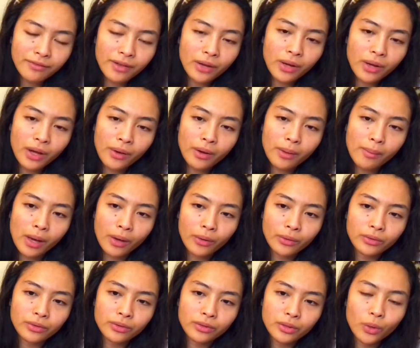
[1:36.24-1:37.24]
out about
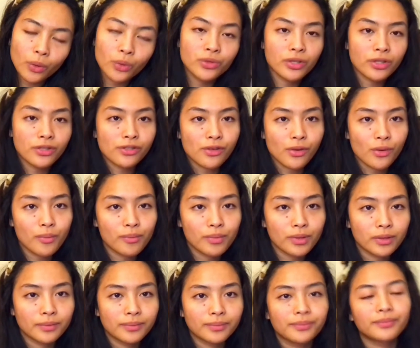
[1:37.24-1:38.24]
kojic soap
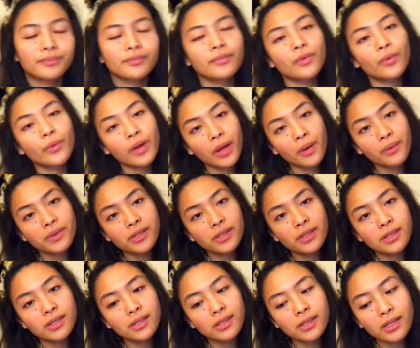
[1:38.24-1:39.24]
when I
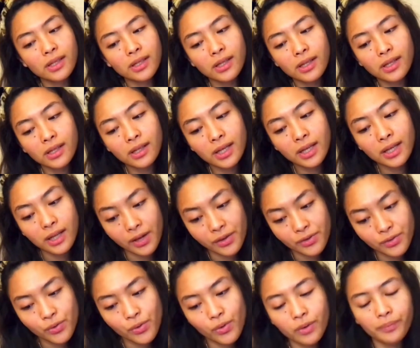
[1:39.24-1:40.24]
was in high
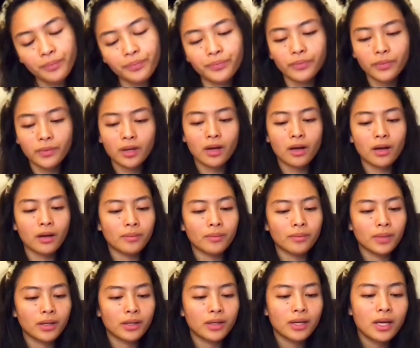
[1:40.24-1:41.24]
school.
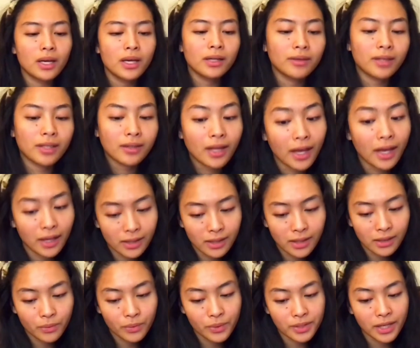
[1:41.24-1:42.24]
Tita Eden
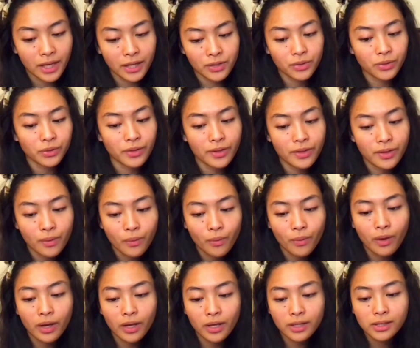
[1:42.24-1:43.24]
was actually the
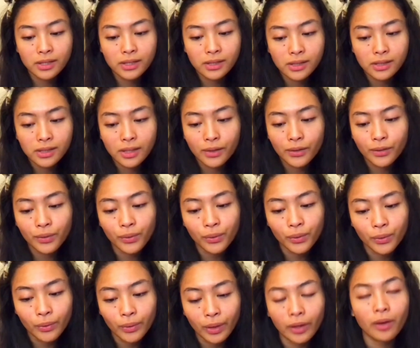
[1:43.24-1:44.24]
one who
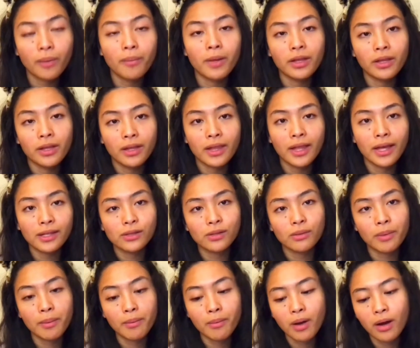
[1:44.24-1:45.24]
recommended that to my
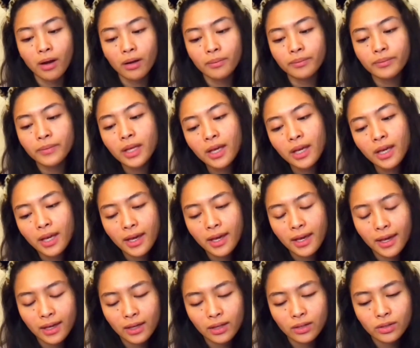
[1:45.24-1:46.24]
mom,
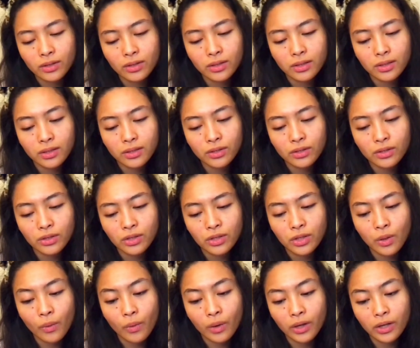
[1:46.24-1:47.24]
and she
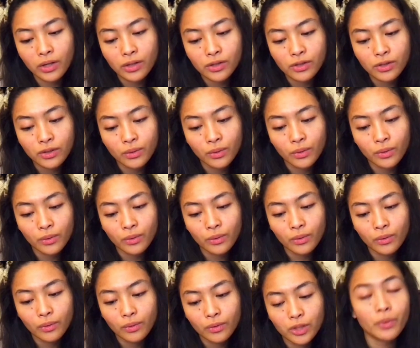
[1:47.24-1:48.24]
wanted
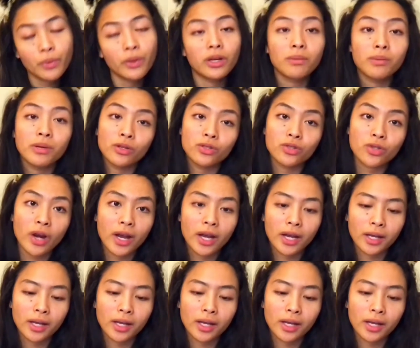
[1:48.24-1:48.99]
me to try it.